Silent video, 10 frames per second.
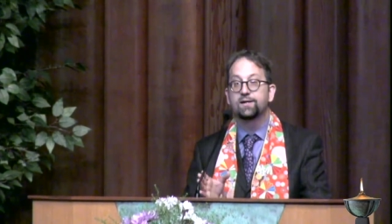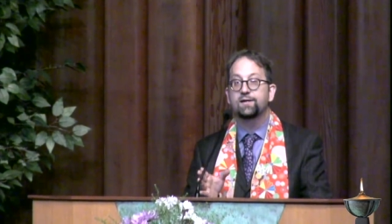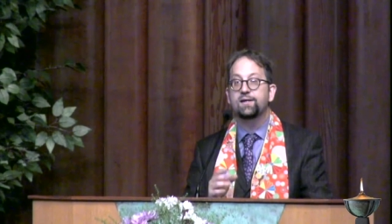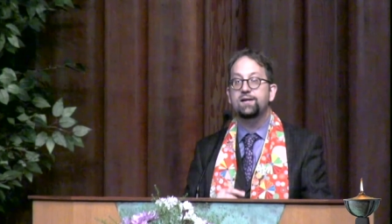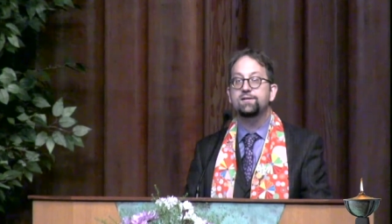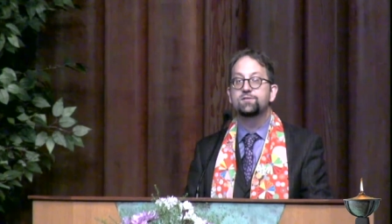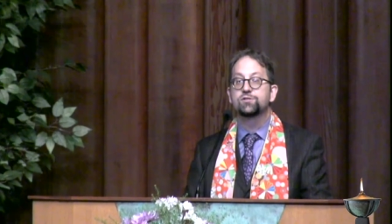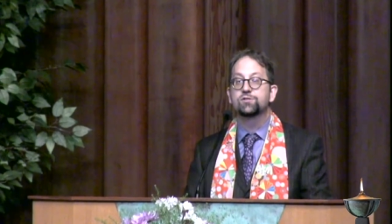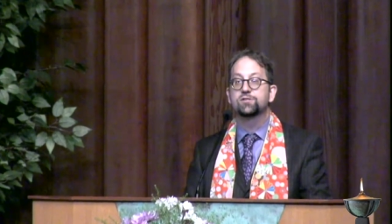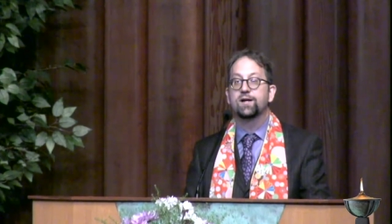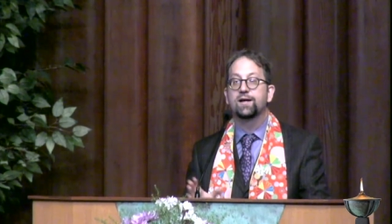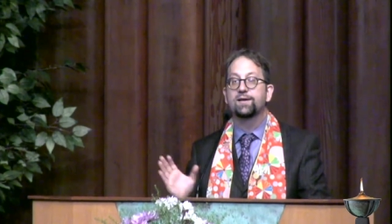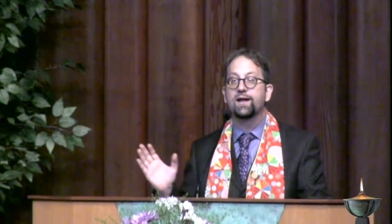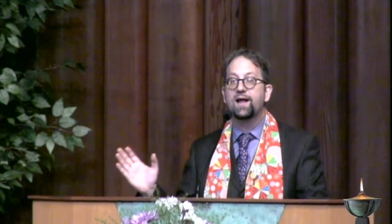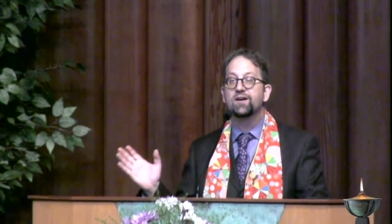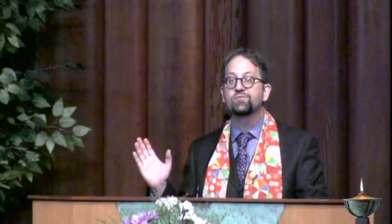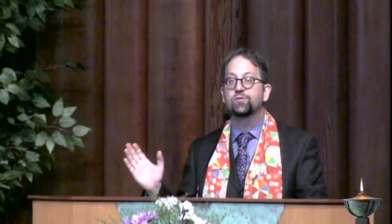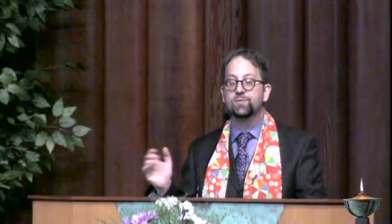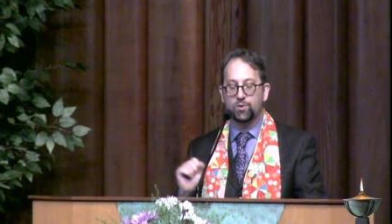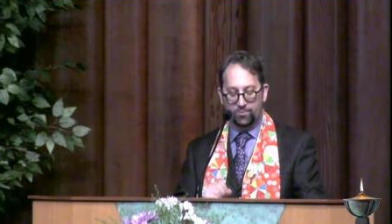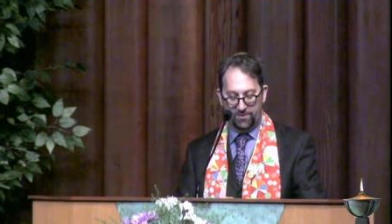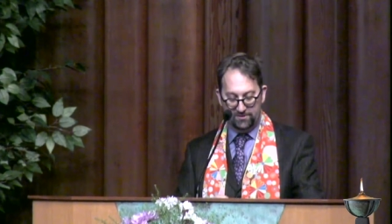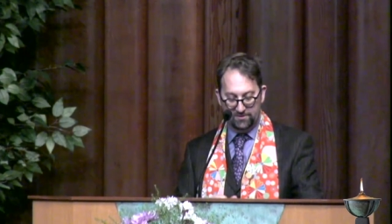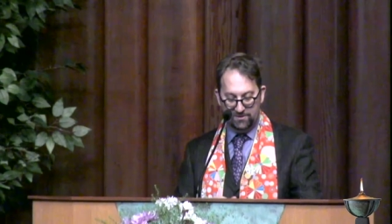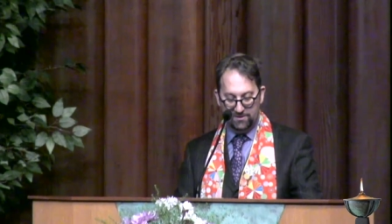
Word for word: Each and every moment,